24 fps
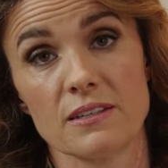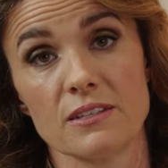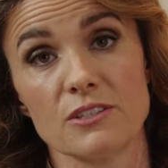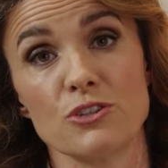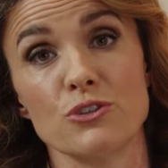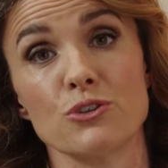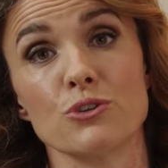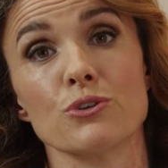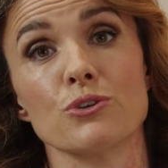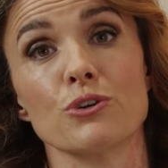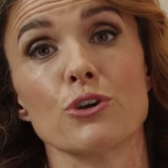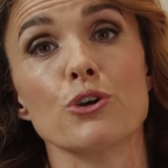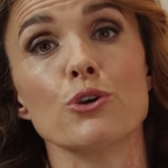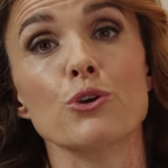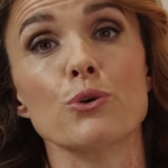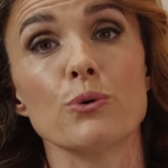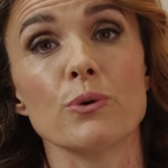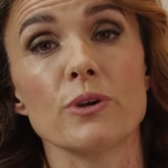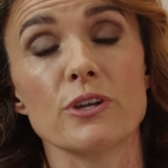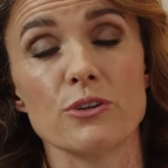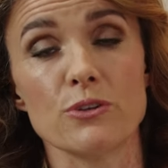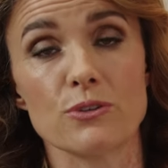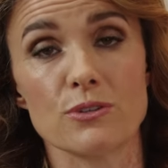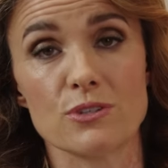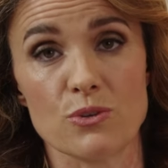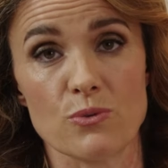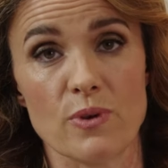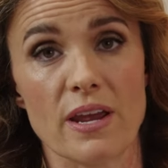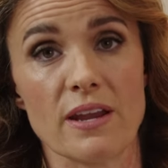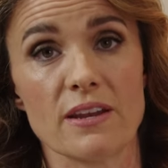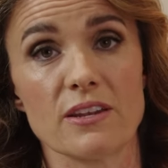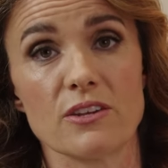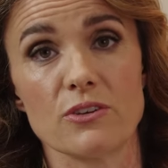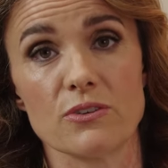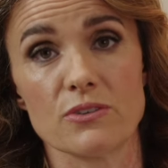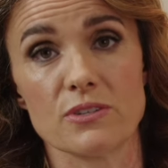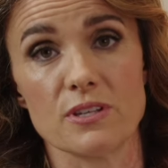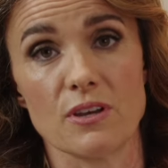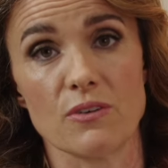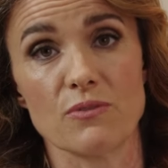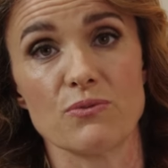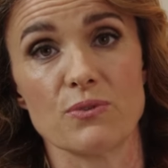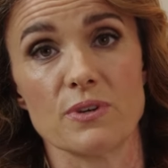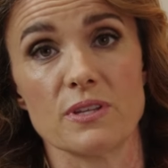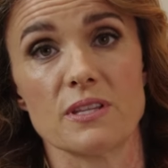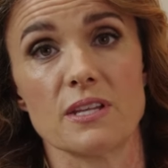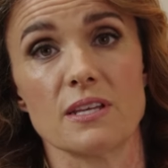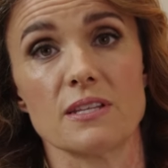Who are you surrounding
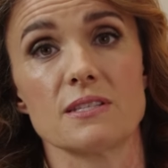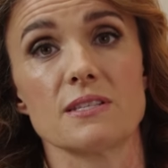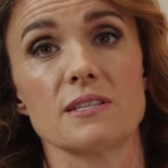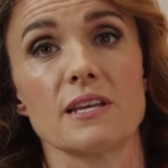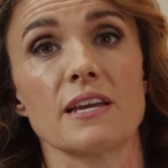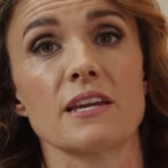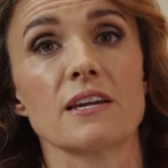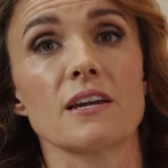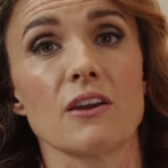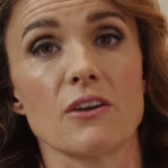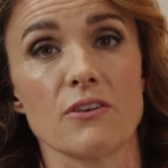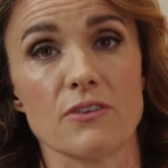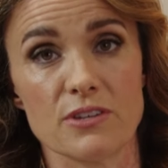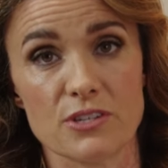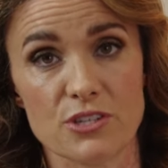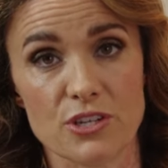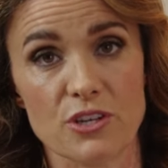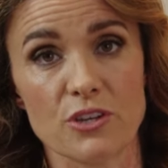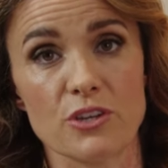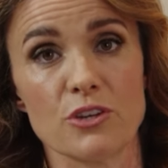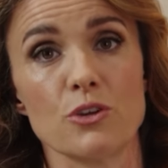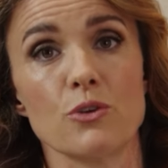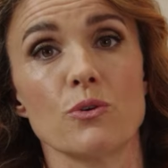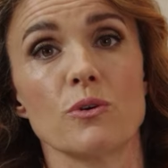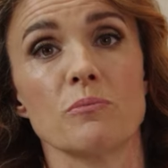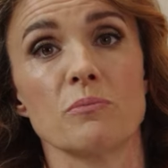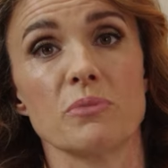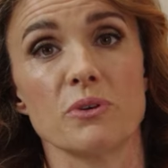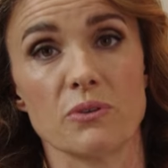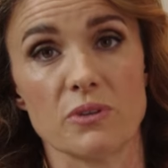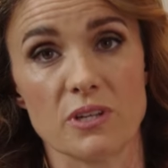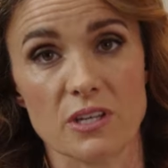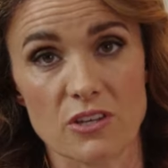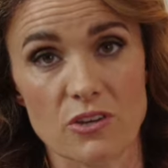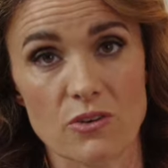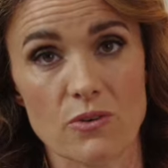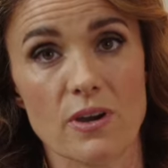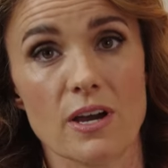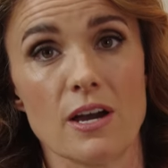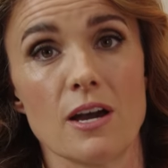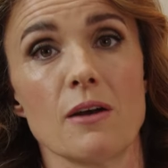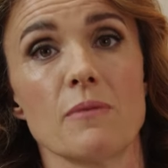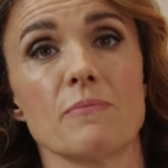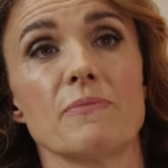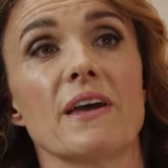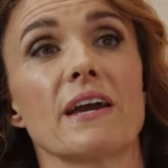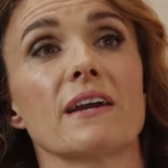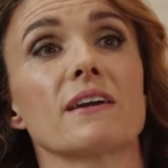yourself with that's encouraging you and building you
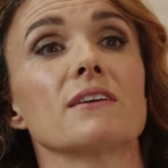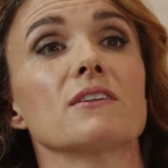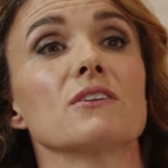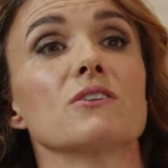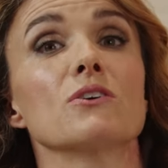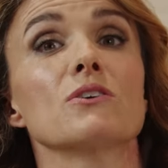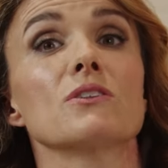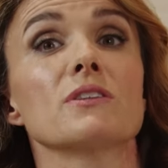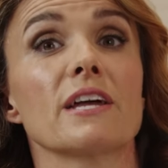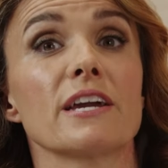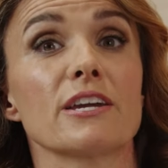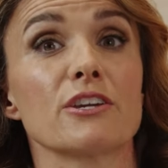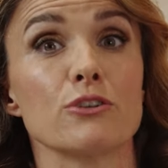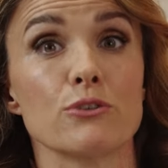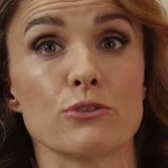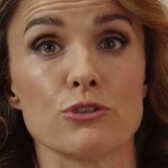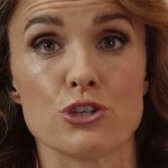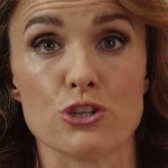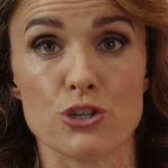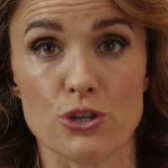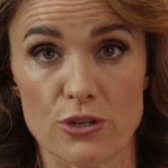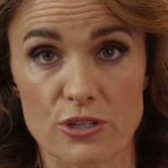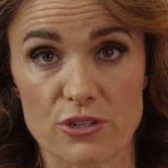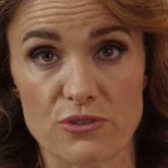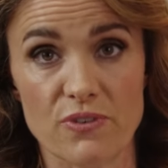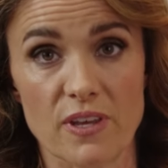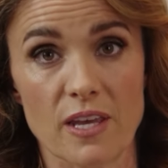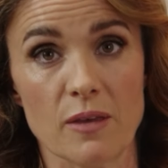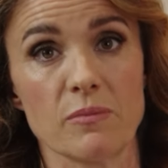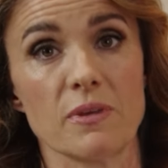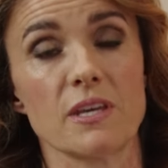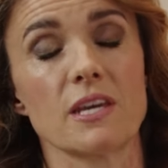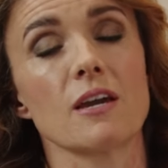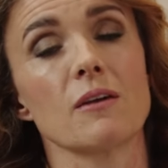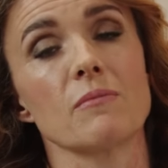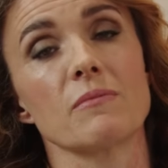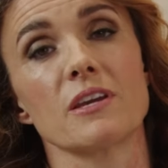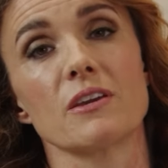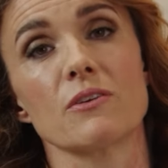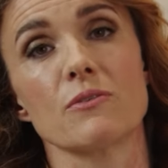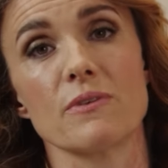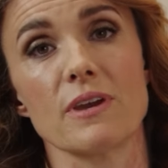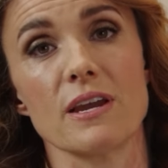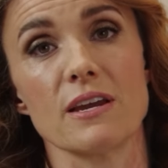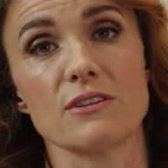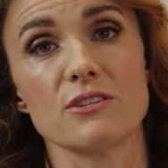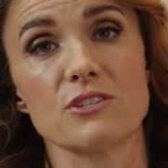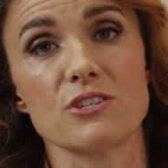up? That can look like your church family coming
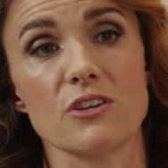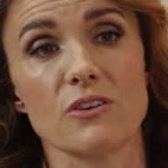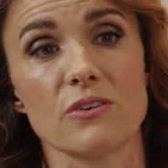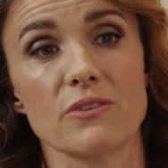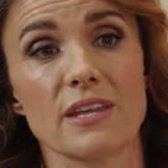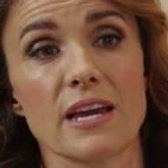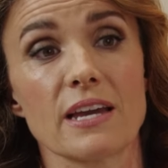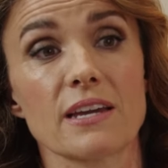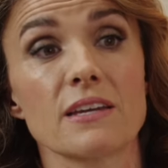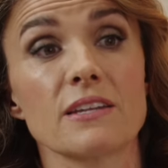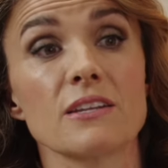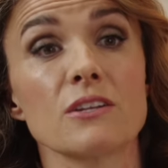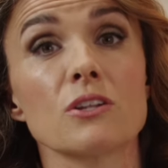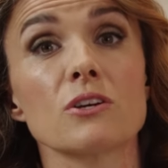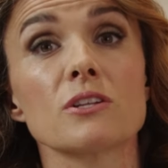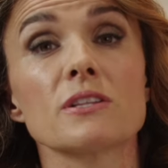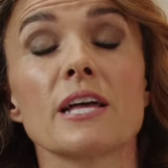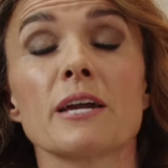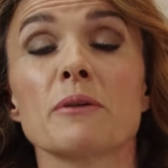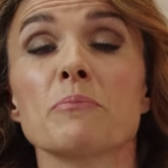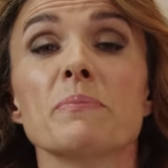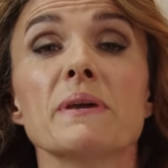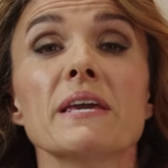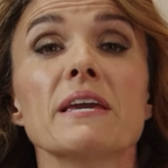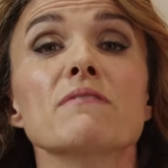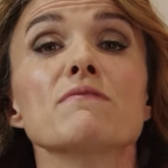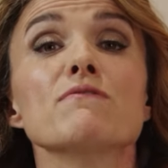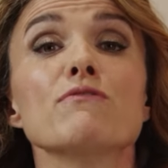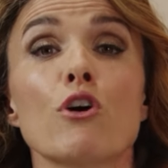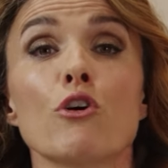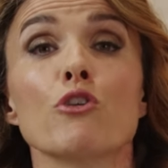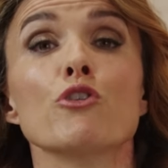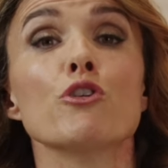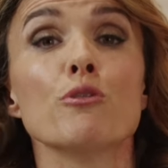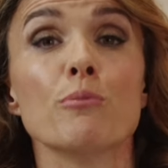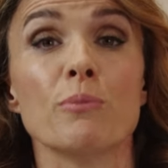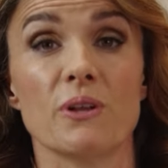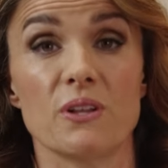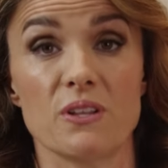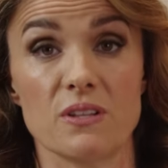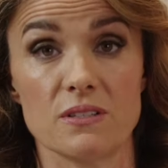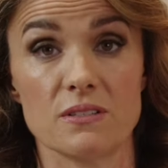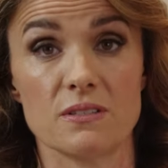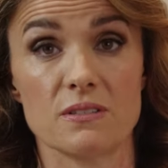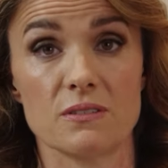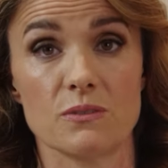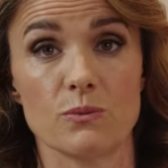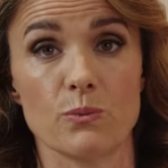around you. That can look like being
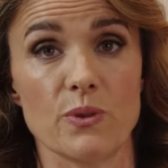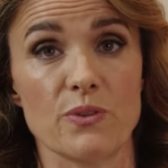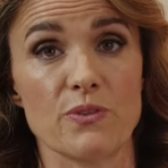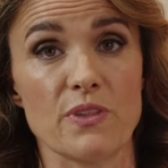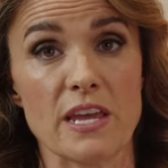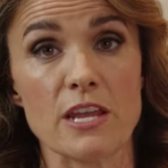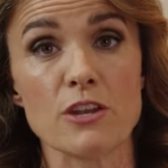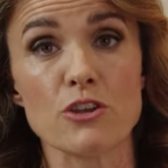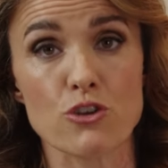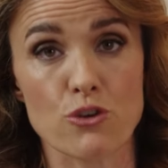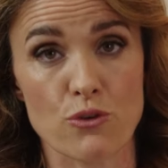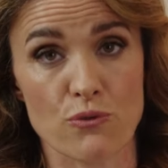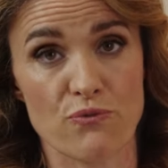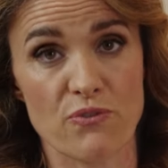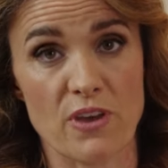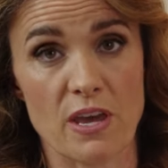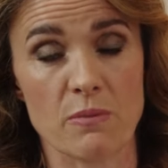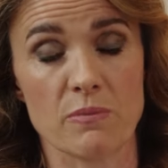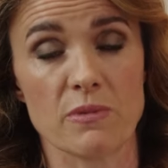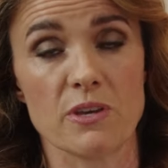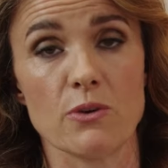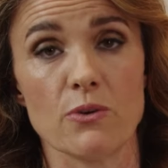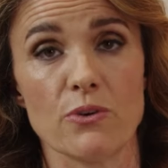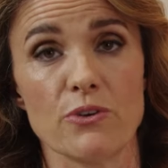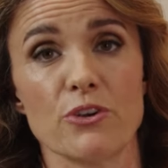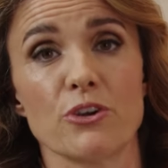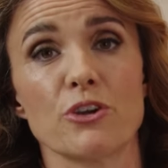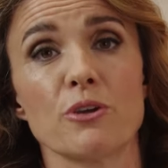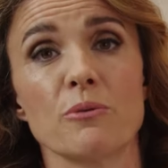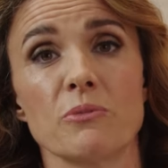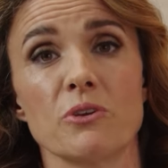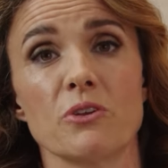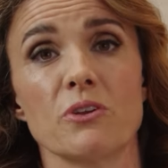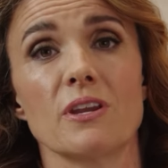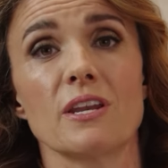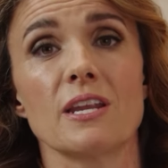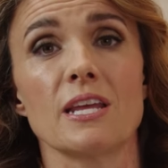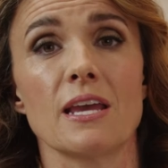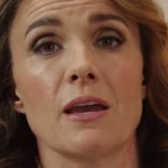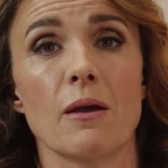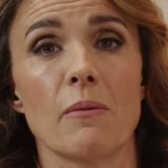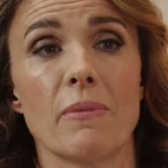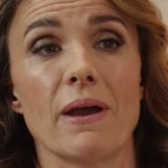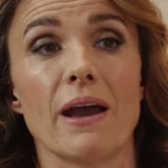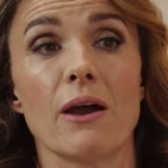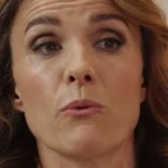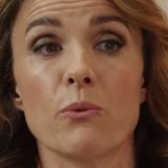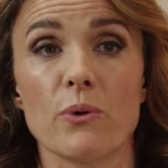vulnerable within your family or your community
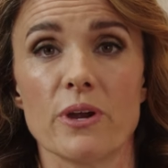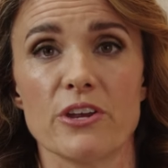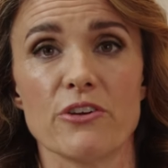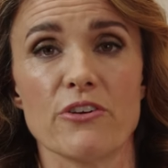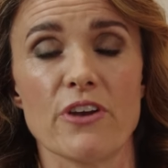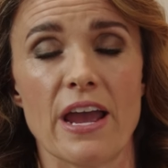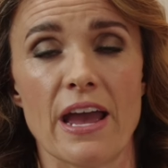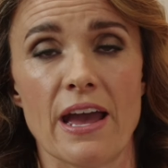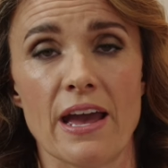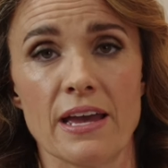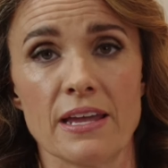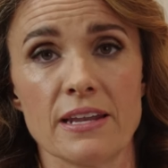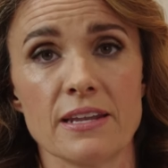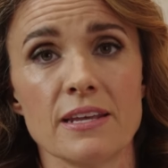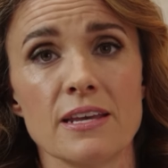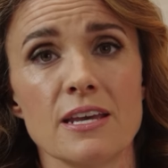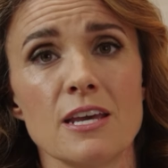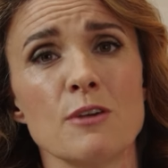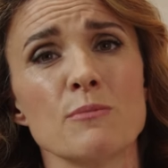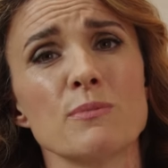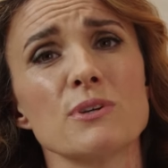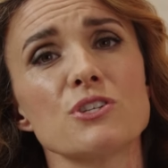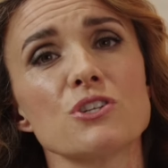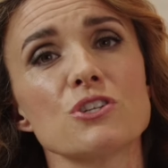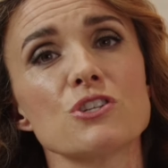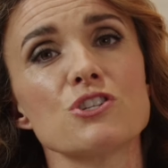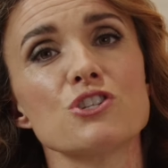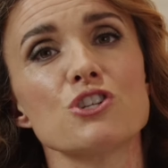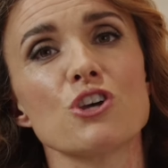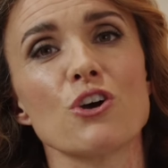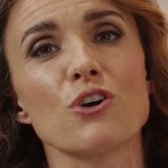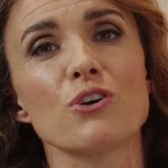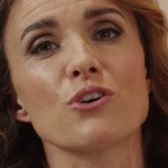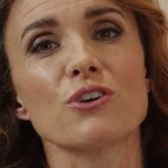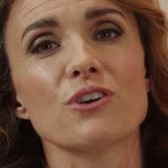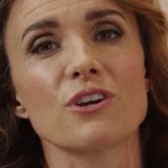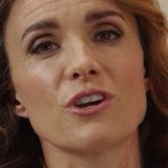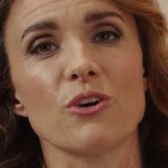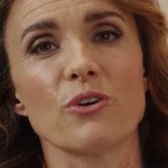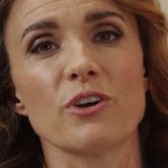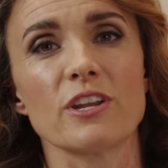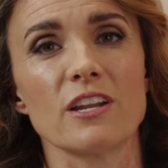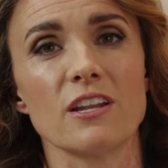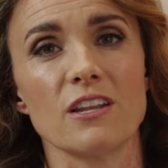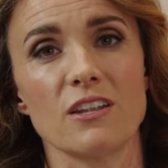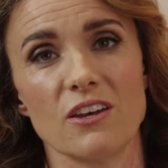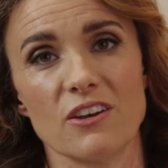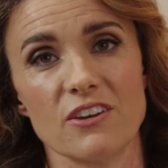about where you're at. But just don't go
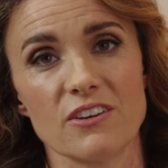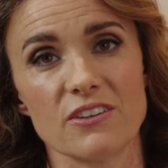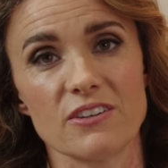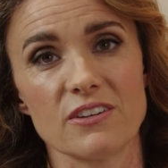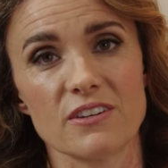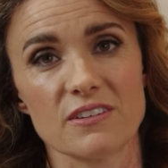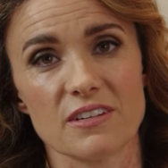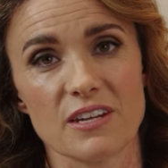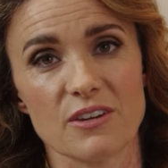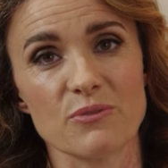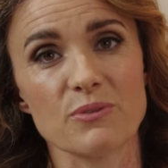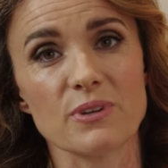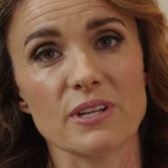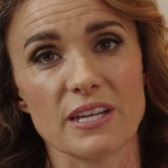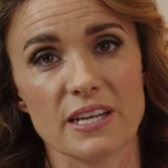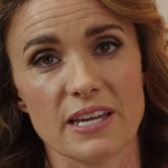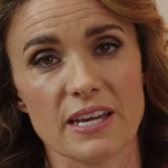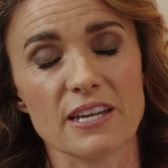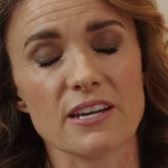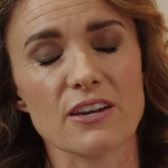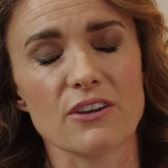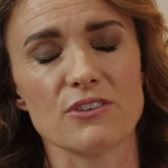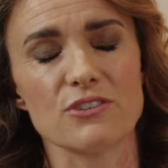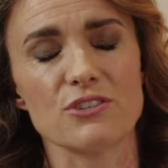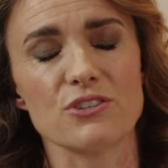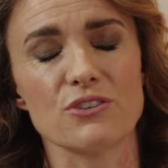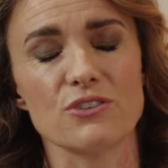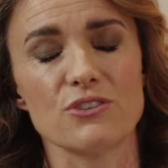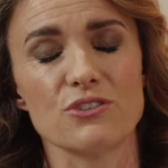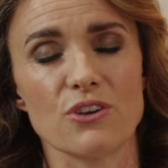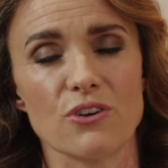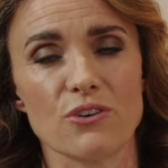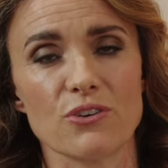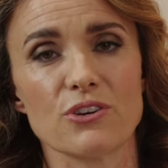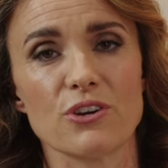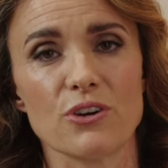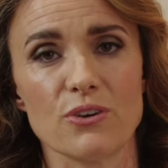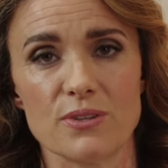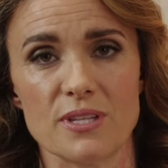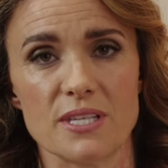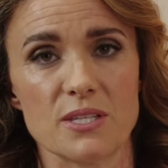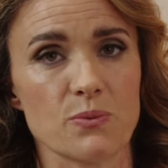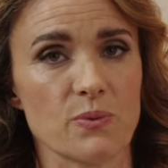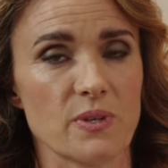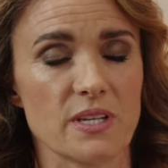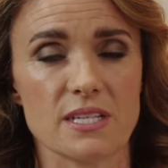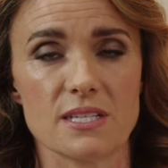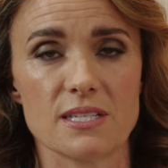it alone. I really encourage you, don't go
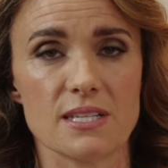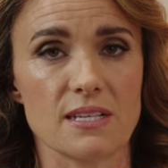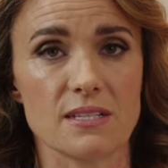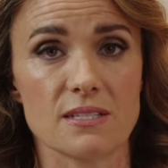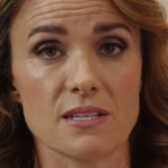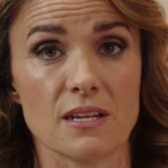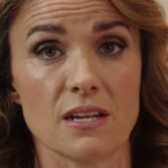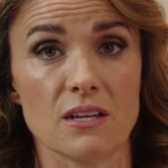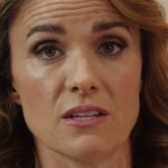this winter season